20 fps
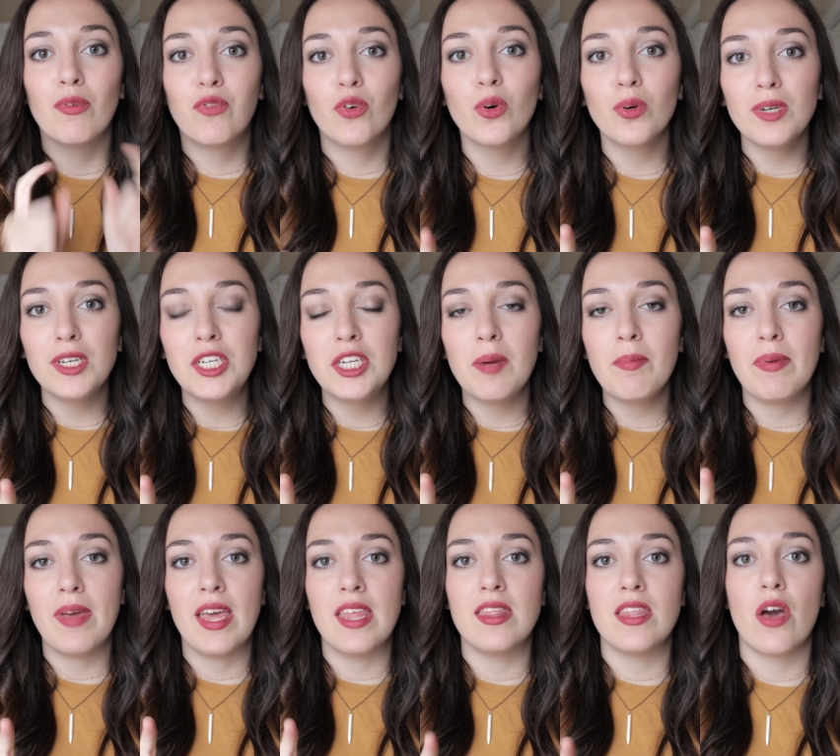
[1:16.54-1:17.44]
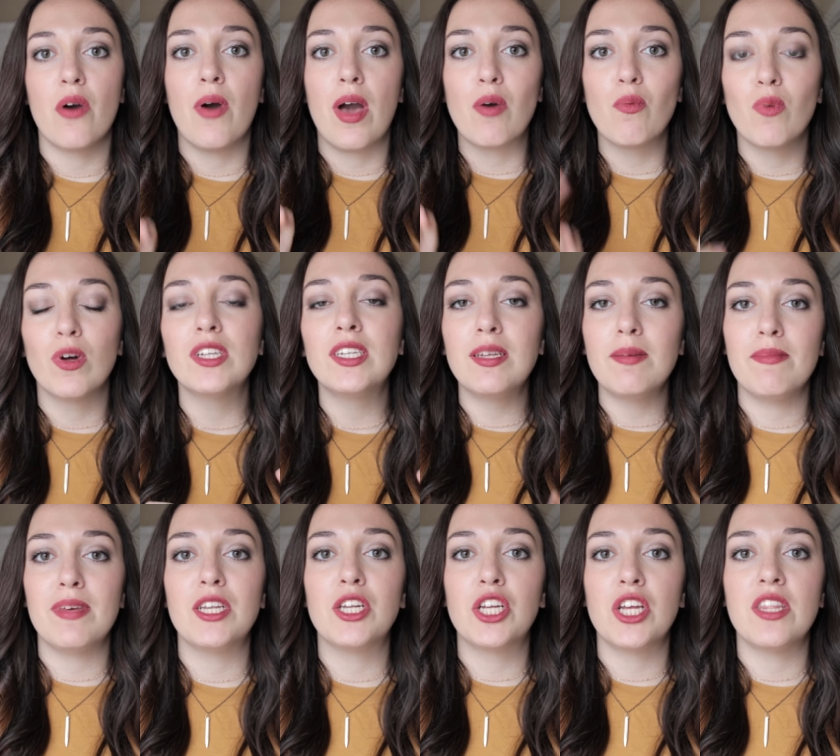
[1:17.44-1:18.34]
Before we jump in though, I want to
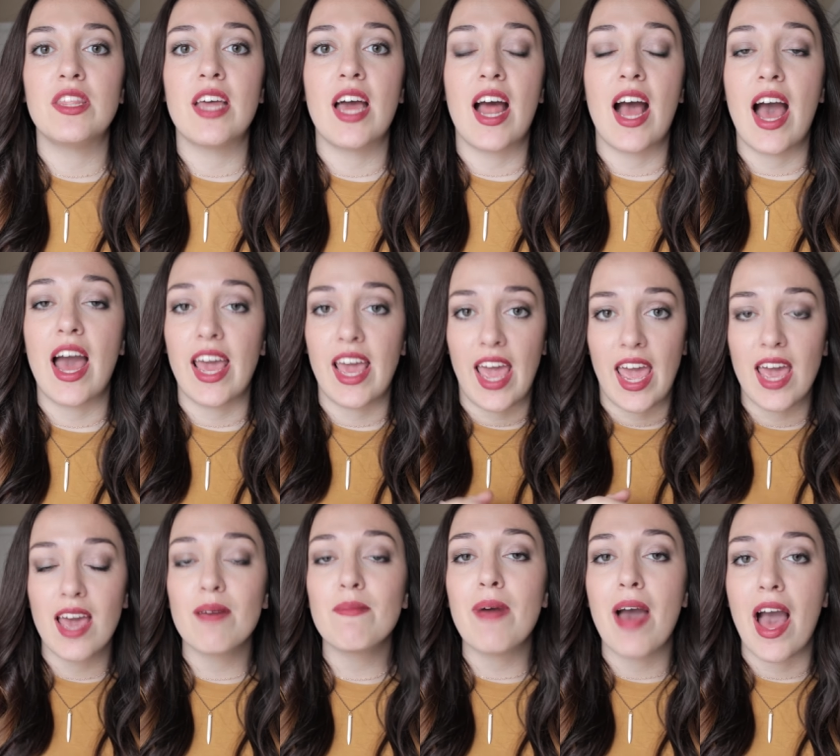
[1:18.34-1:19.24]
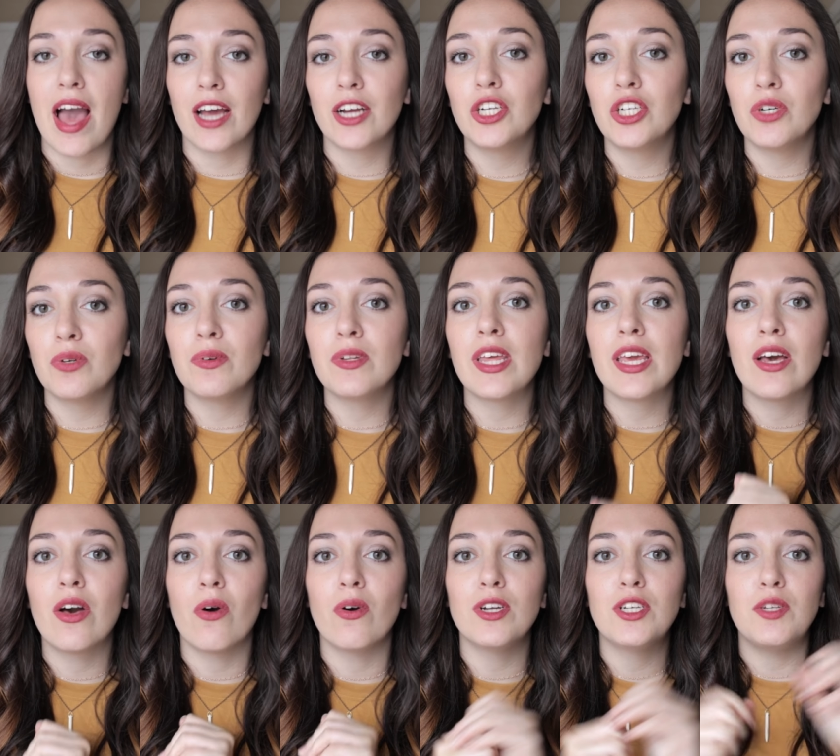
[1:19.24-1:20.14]
mention that I am
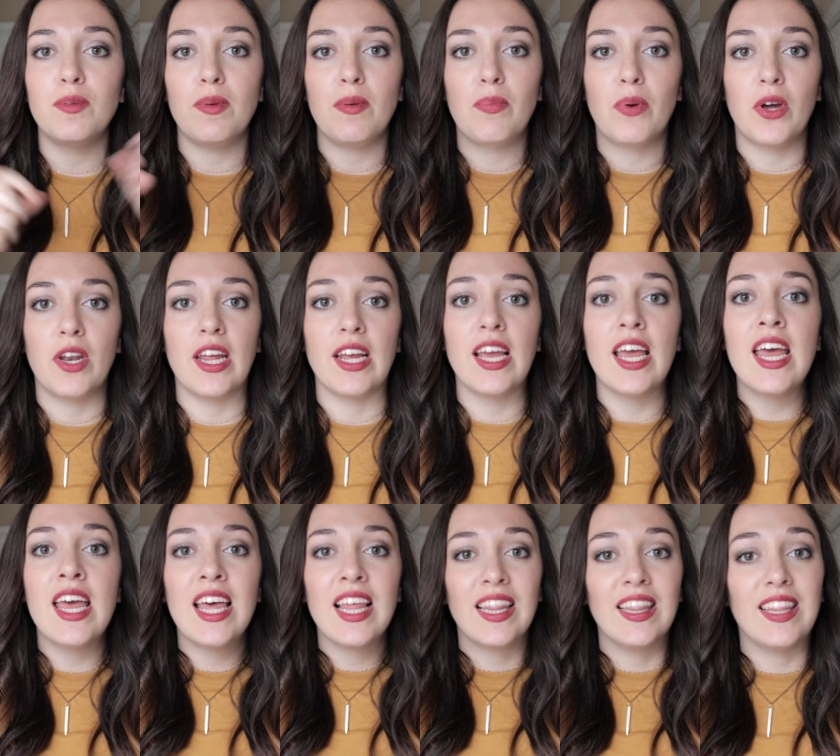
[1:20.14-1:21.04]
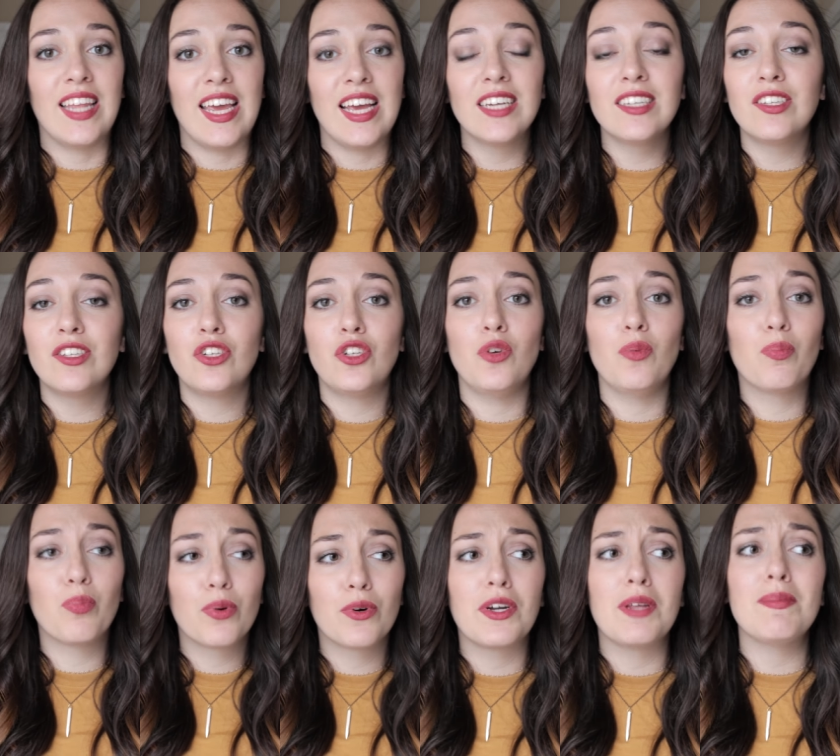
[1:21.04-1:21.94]
actually going to be putting links to
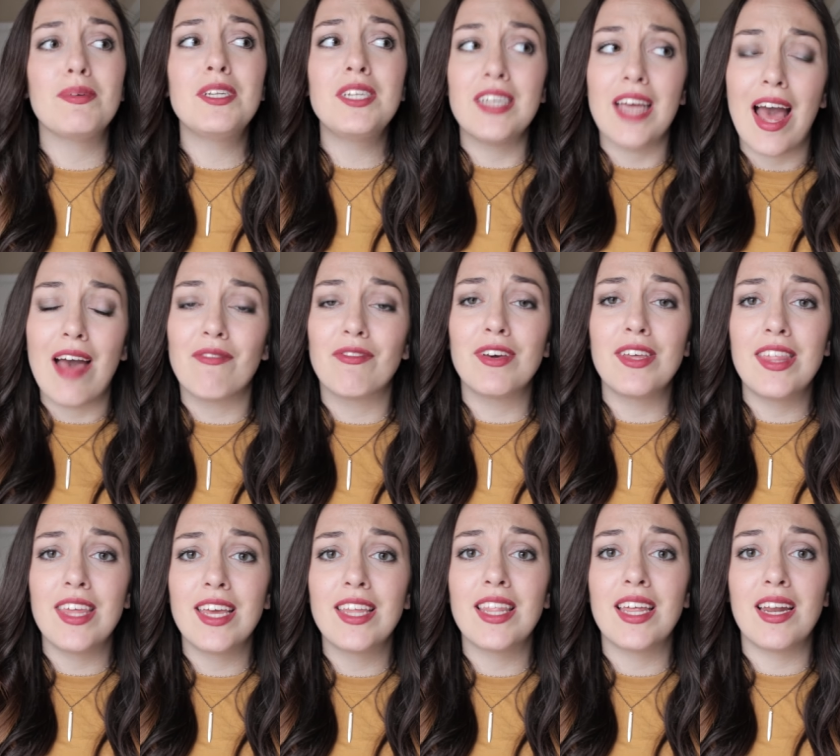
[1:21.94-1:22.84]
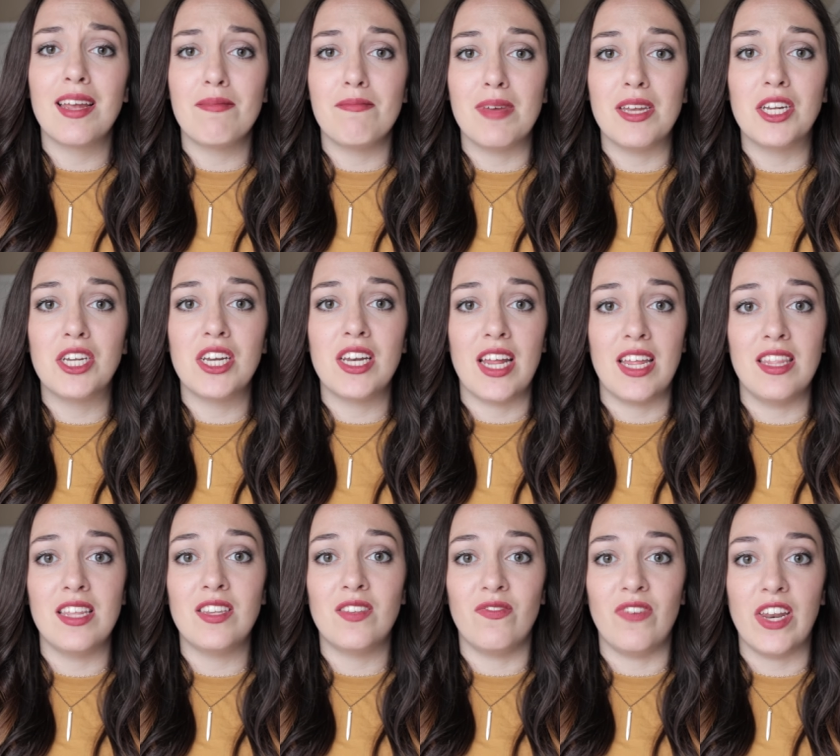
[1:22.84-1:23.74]
pretty much everything that I mentioned
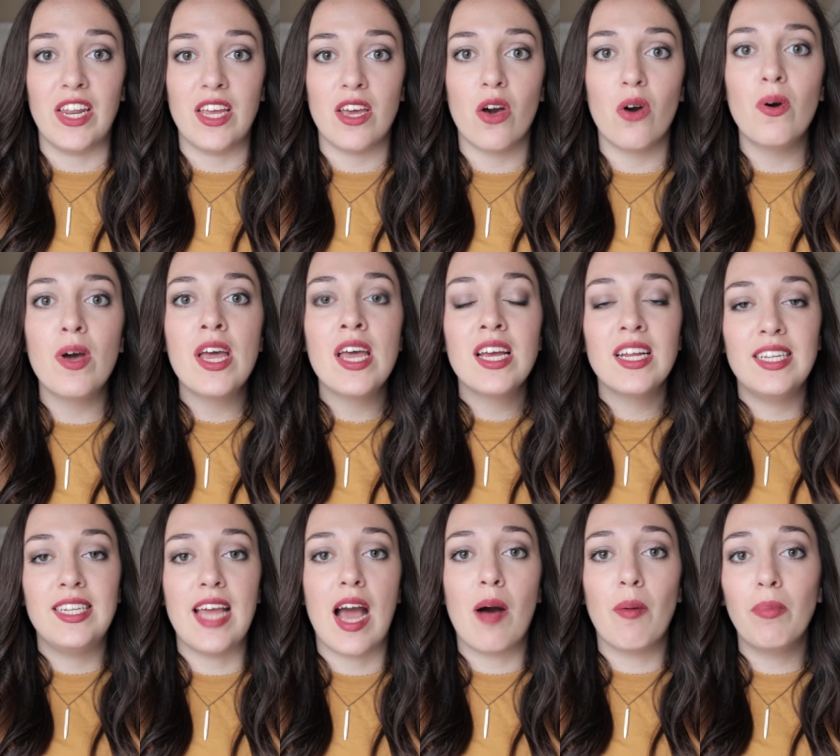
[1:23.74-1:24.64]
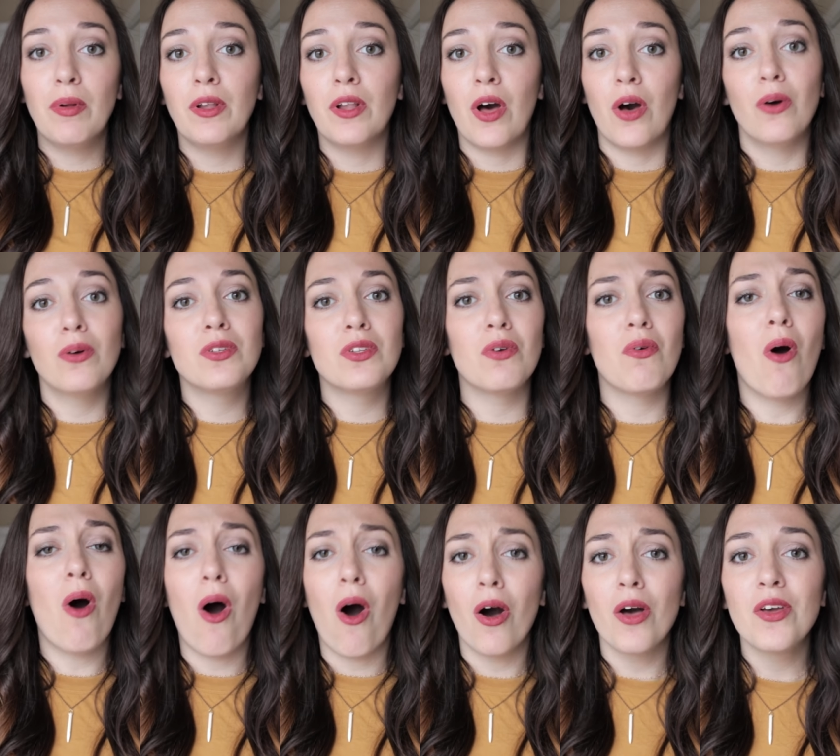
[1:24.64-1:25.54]
in this video down below.
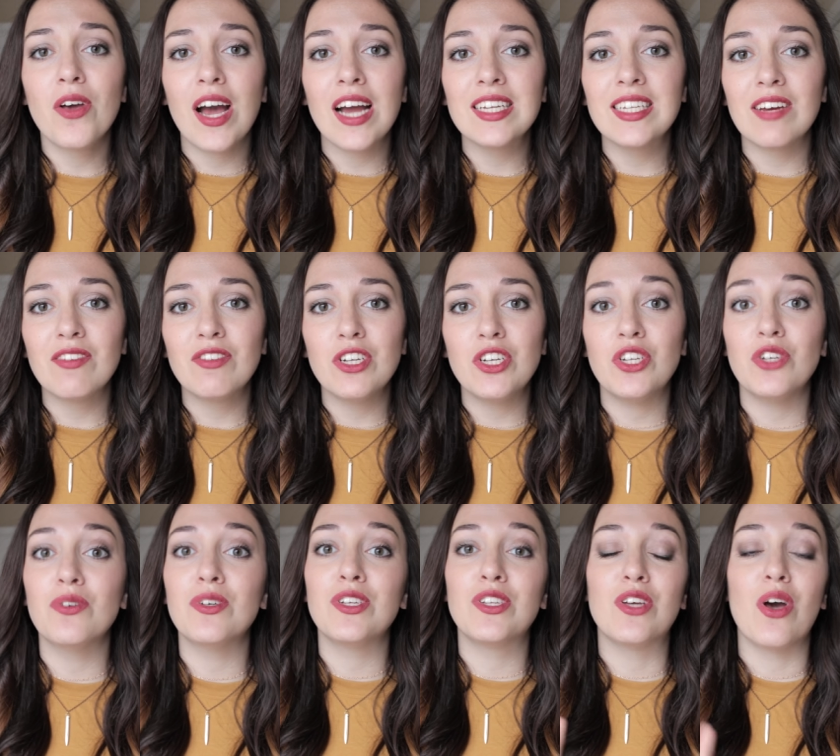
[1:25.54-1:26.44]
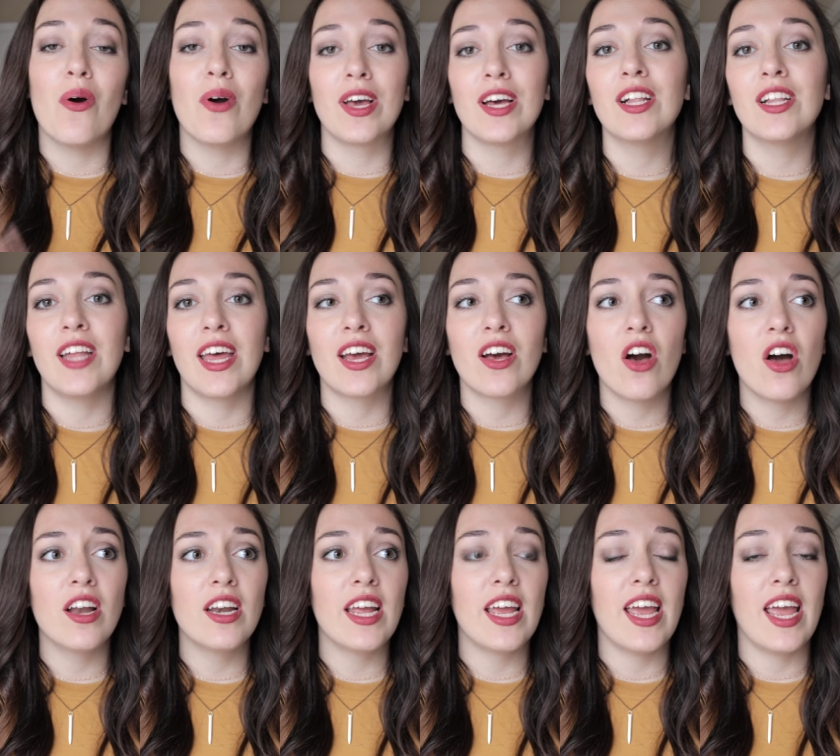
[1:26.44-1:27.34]
So all you guys have to do is go and click
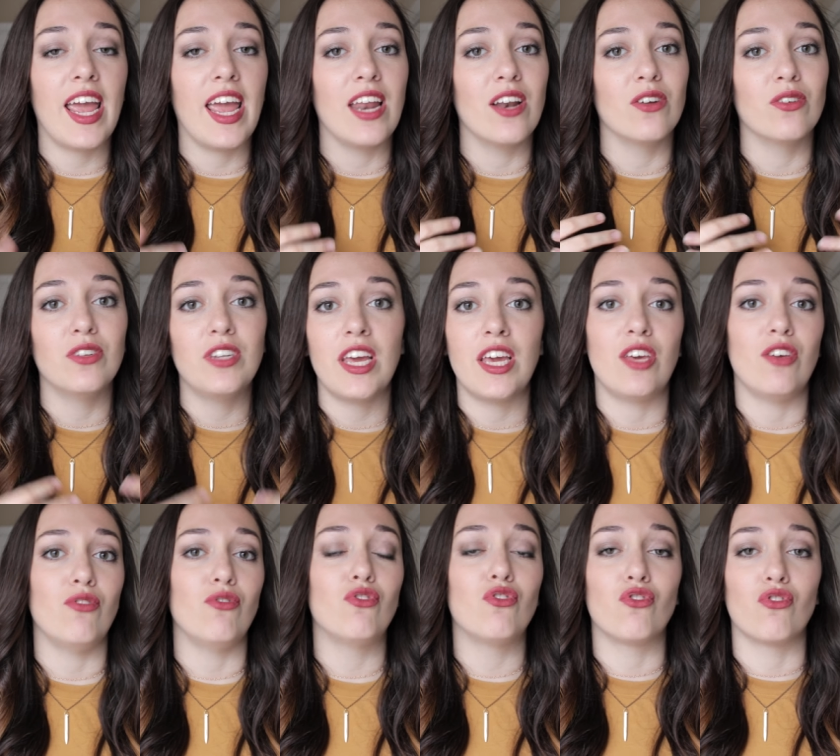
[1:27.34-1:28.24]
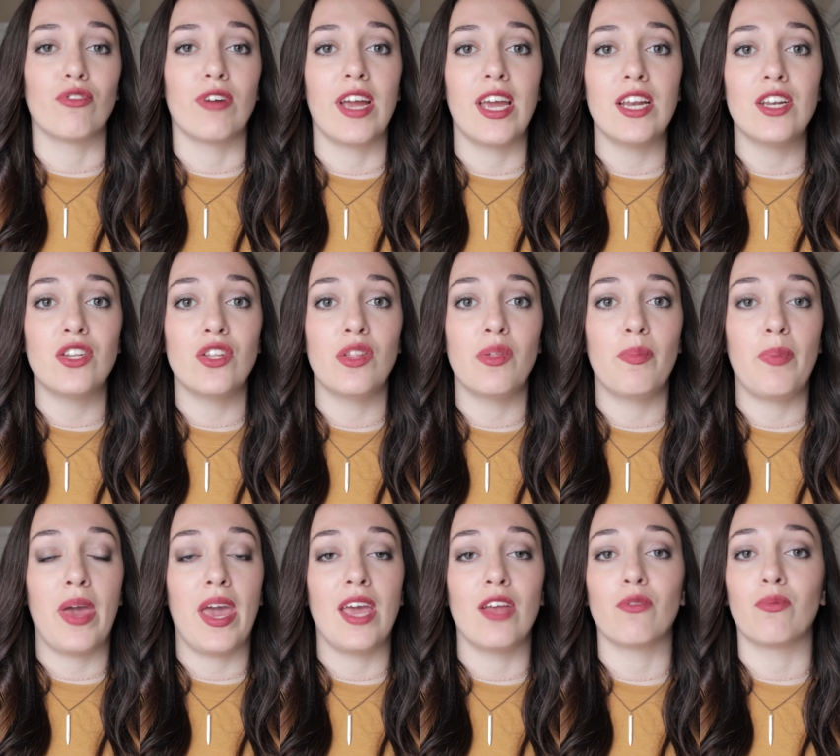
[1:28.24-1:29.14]
on it and it'll take you straight to the
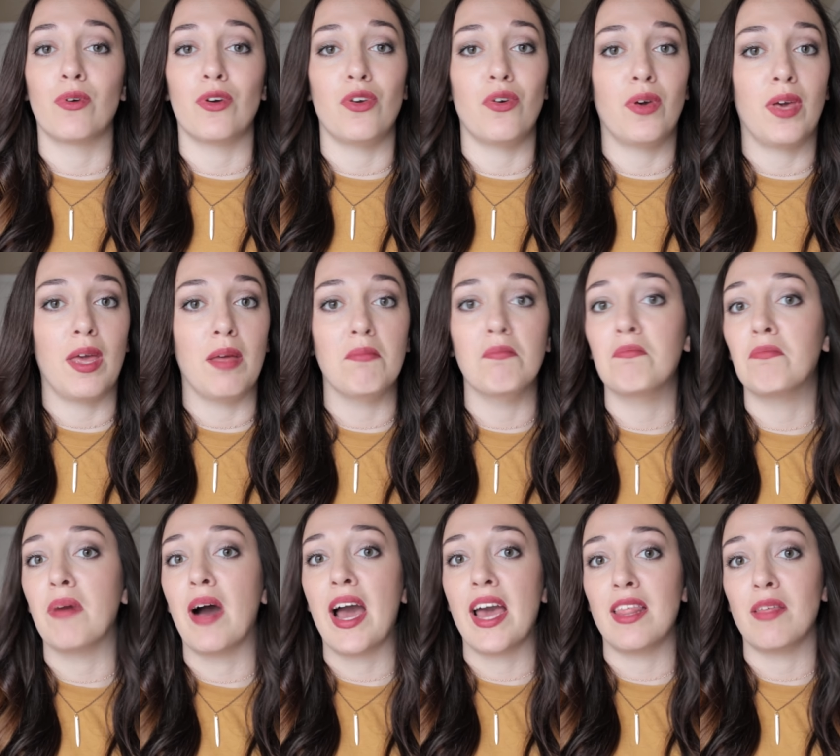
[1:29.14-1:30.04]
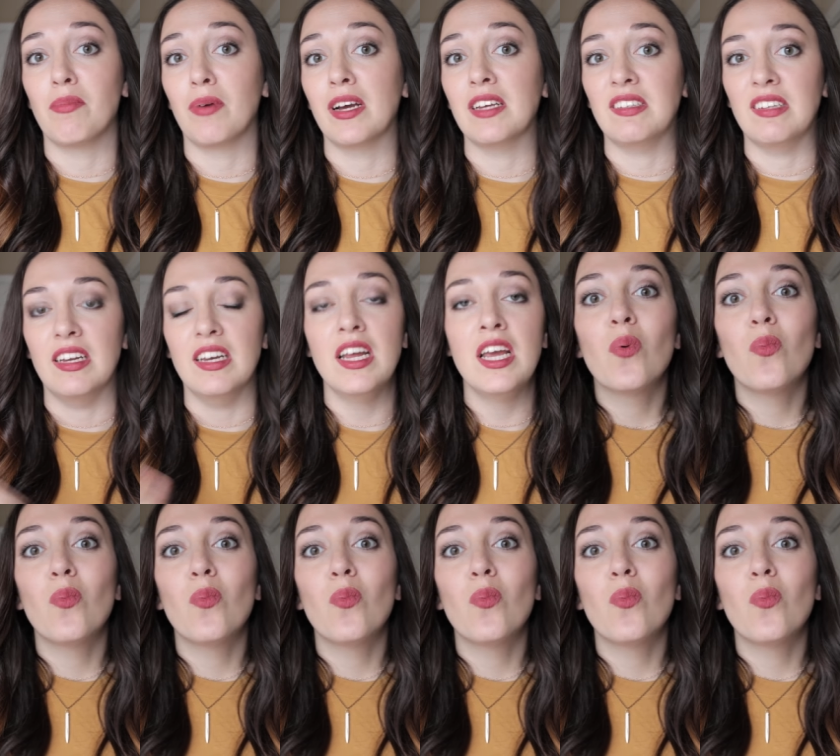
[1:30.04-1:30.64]
page where you can buy the present,